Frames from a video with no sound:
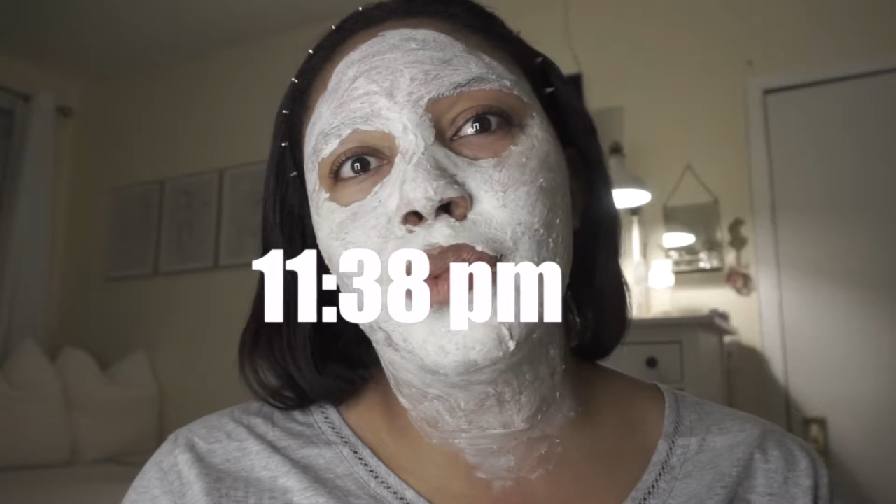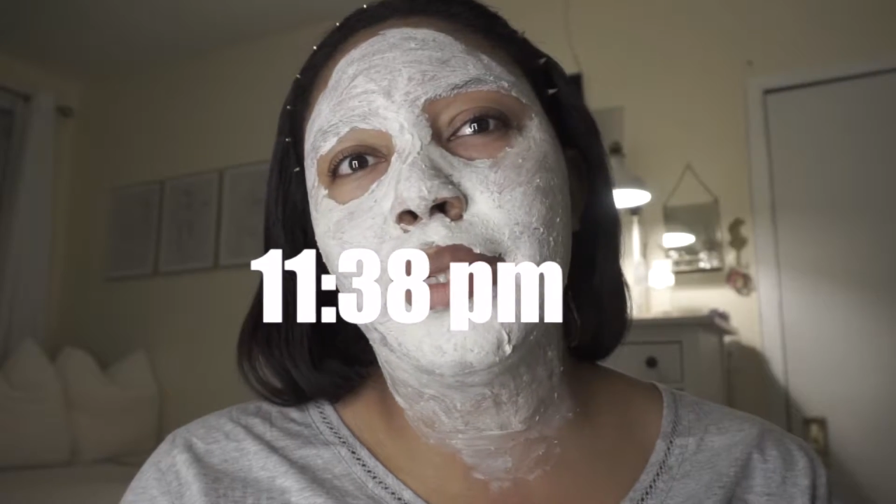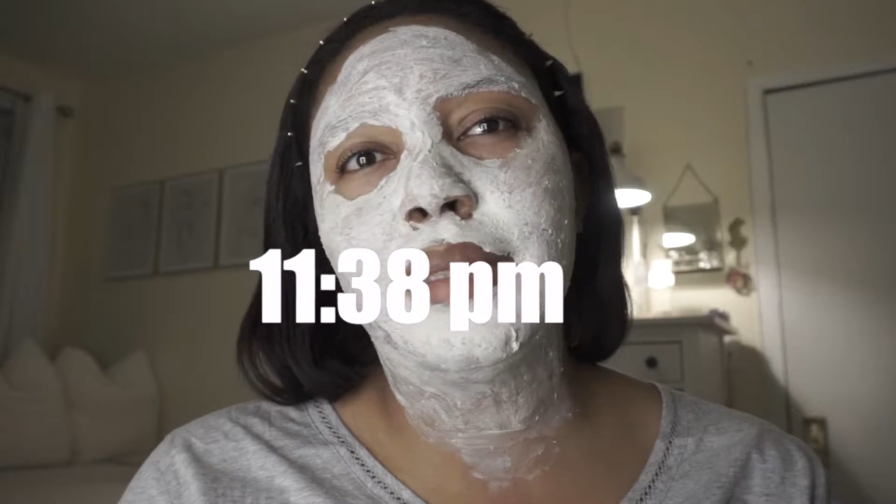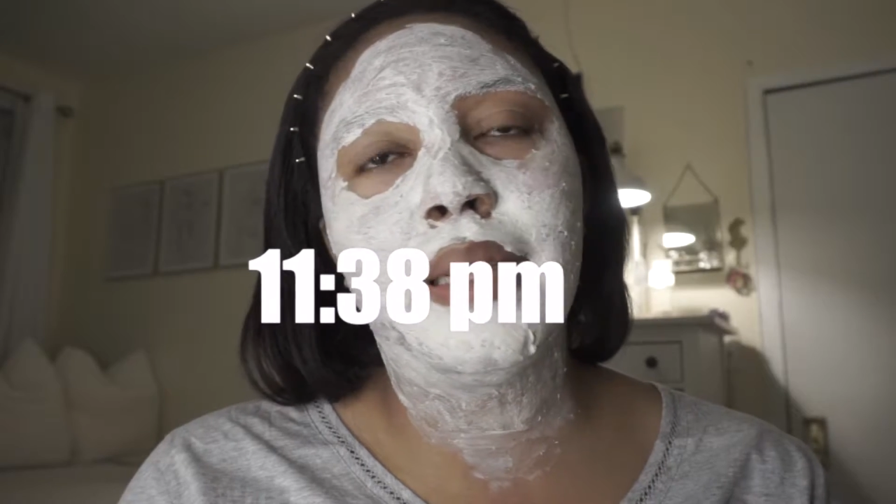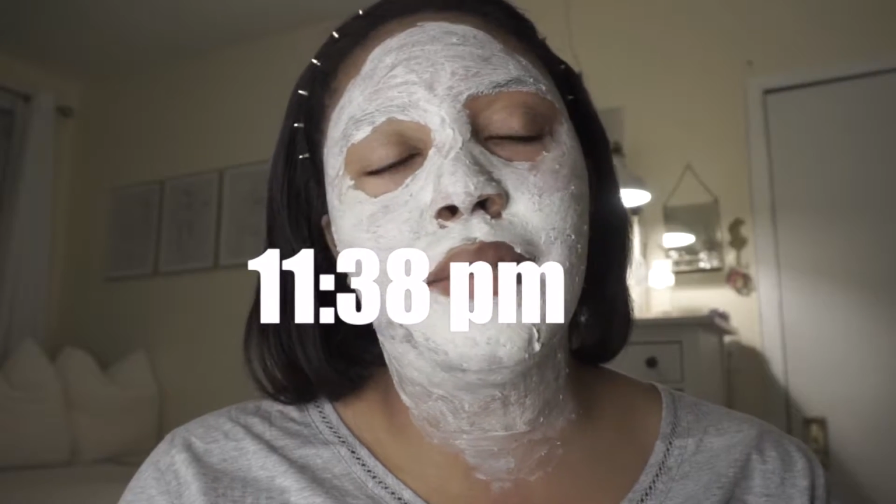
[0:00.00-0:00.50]

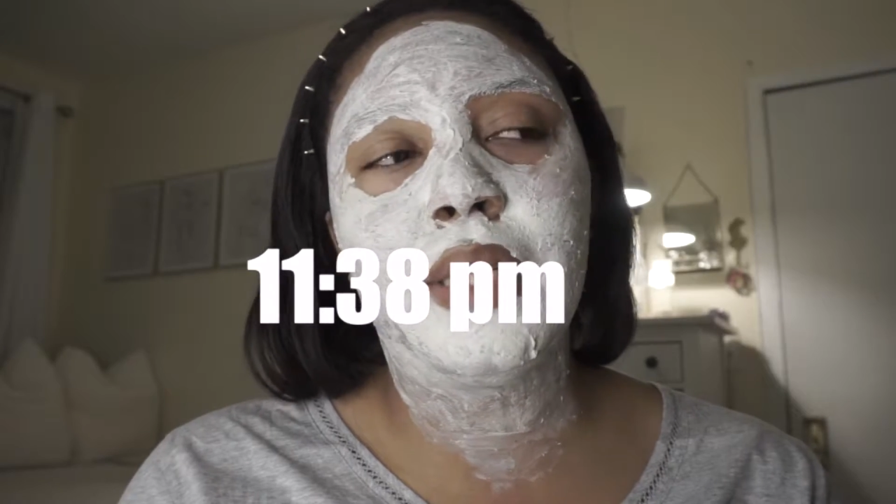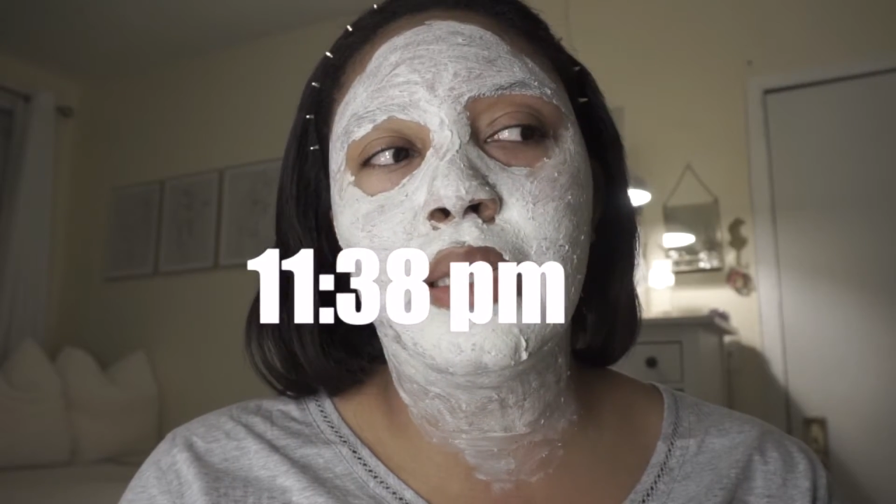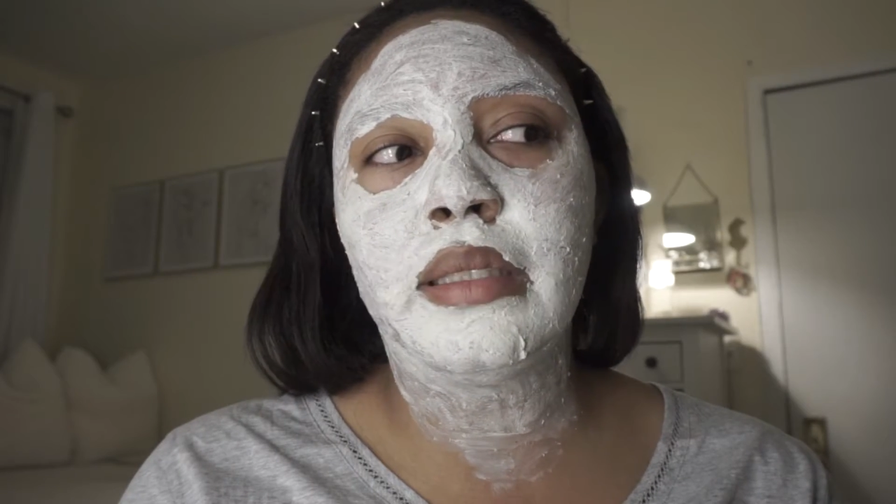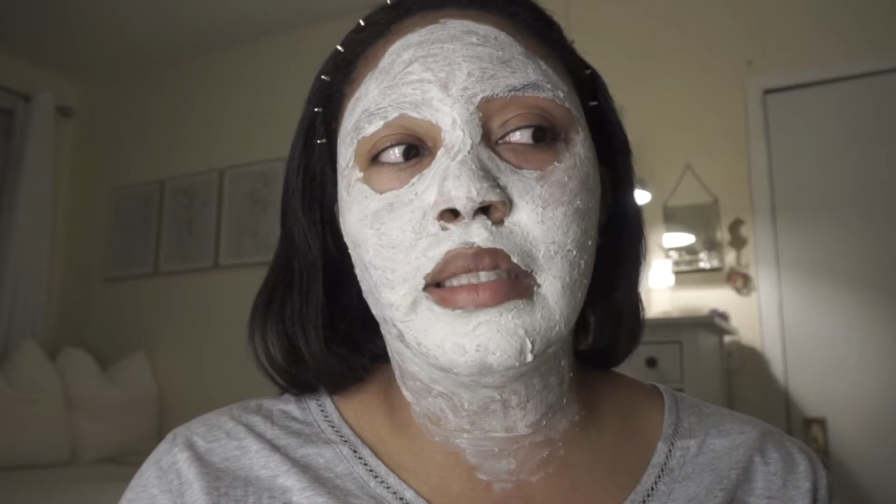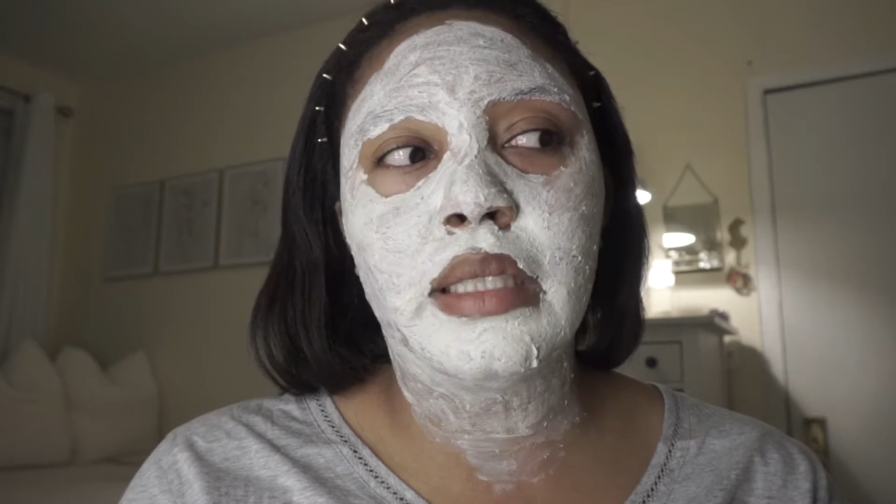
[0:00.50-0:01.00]
I still haven't
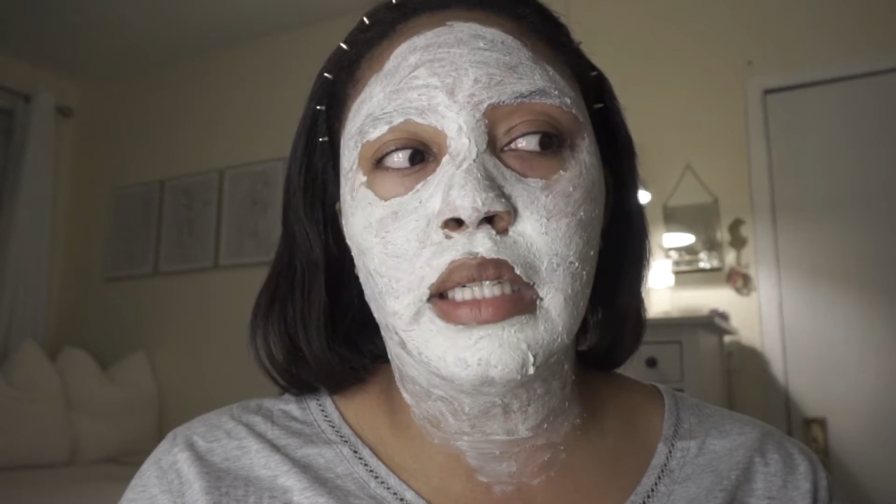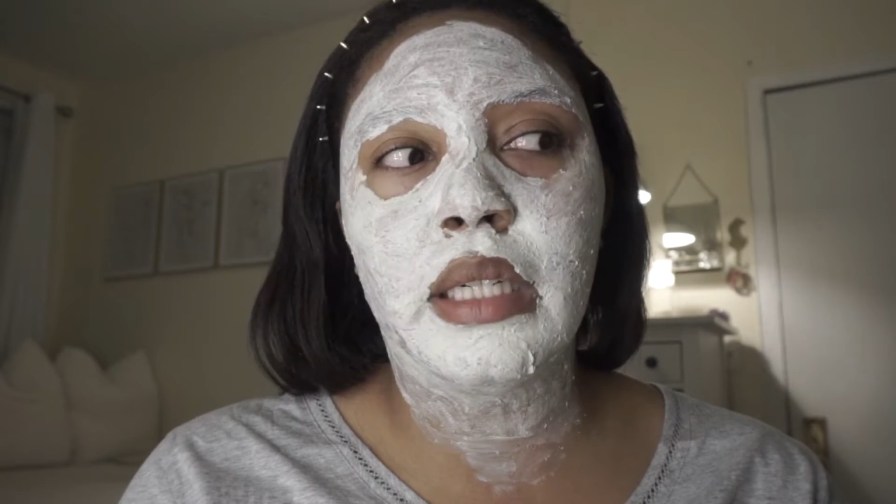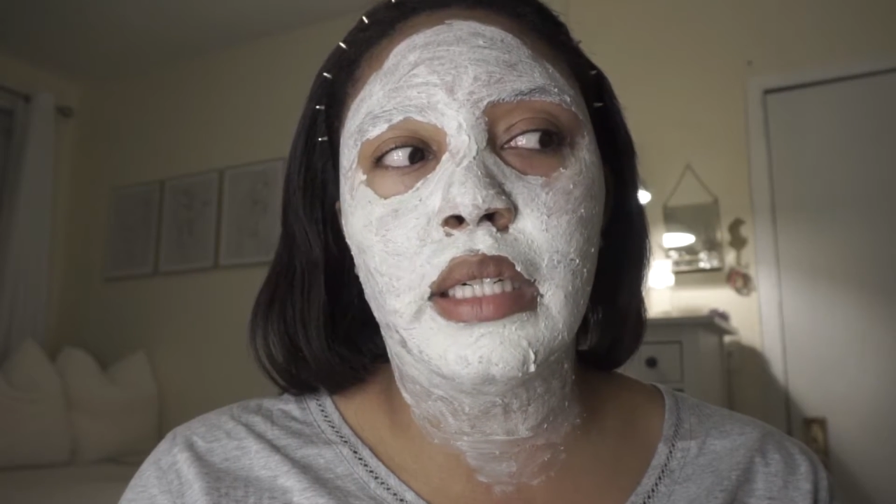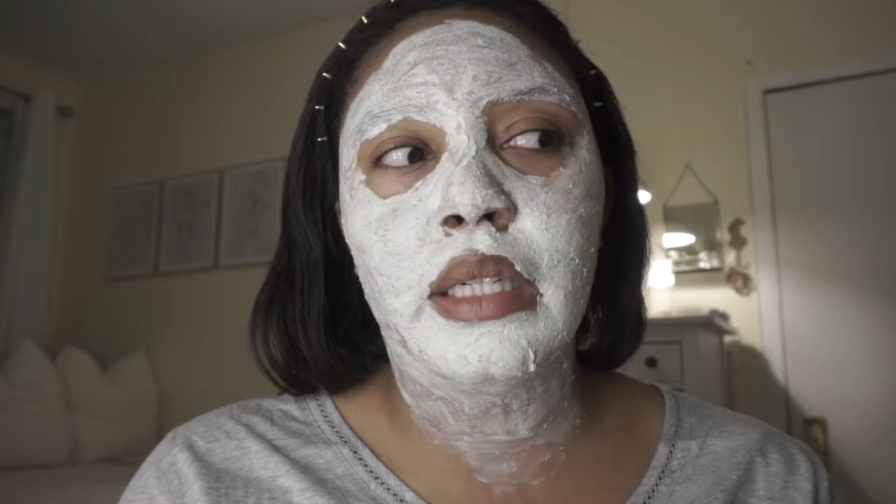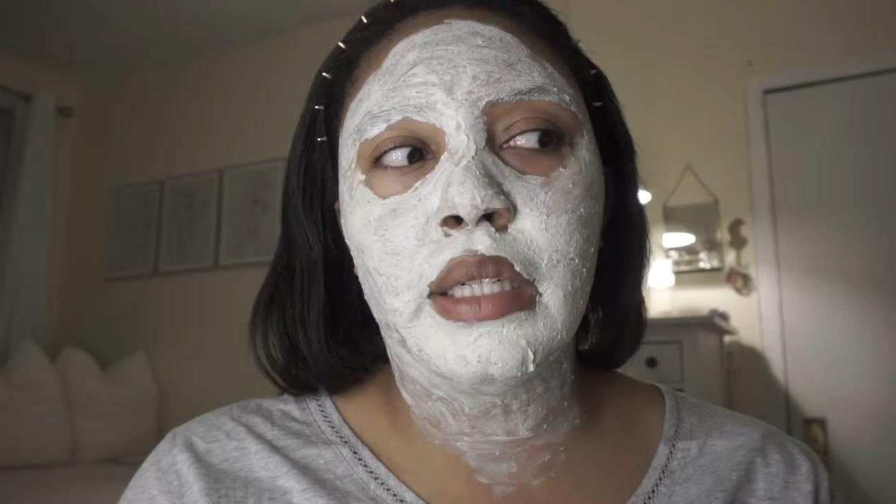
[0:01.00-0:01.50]
eaten
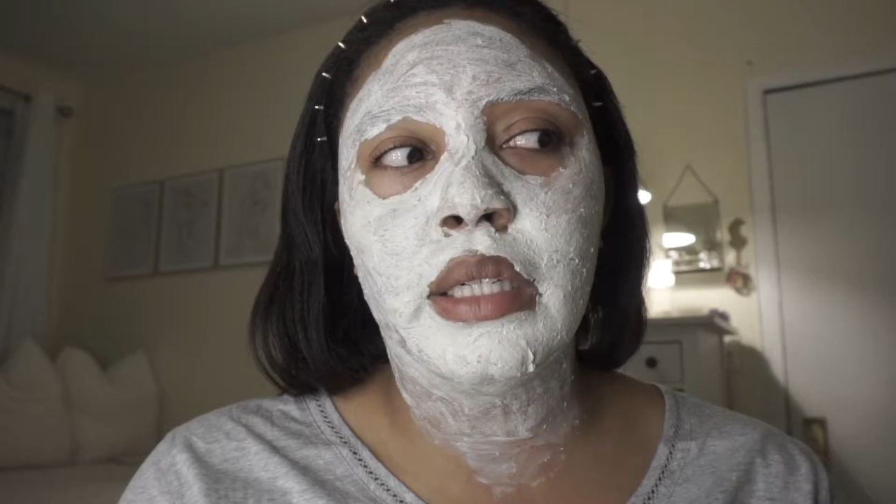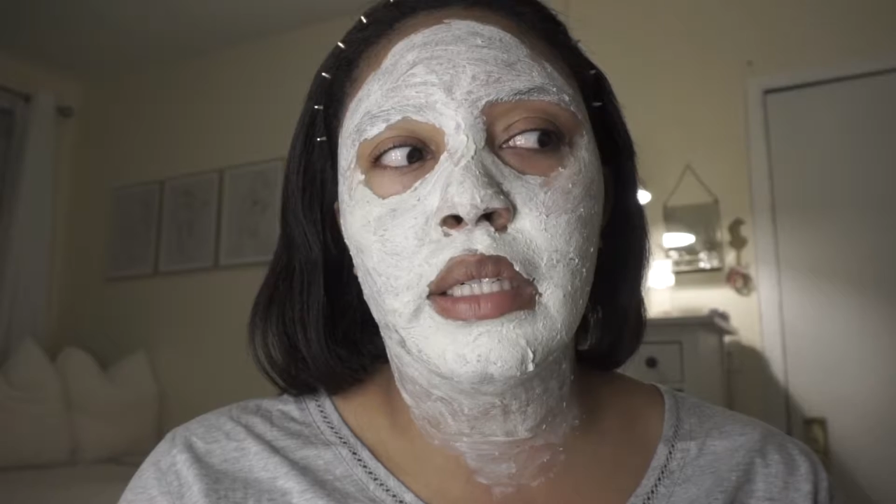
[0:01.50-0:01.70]
dinner,